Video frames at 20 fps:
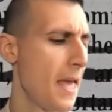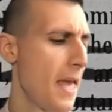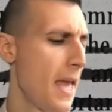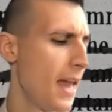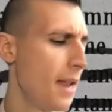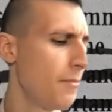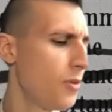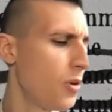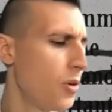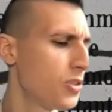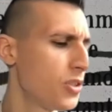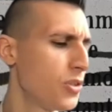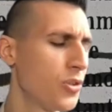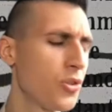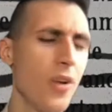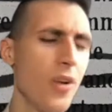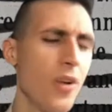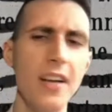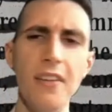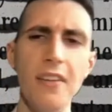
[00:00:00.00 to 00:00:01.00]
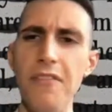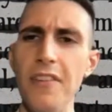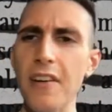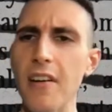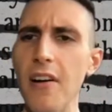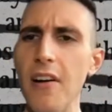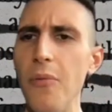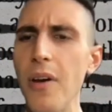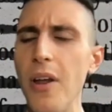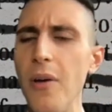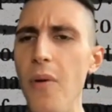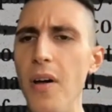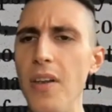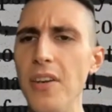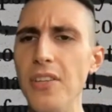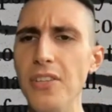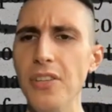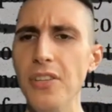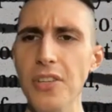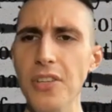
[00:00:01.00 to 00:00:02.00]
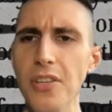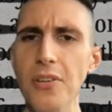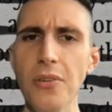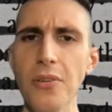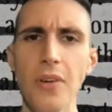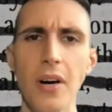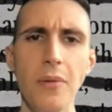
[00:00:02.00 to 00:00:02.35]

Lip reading: And I'm also trying to figure out what I wanted to do.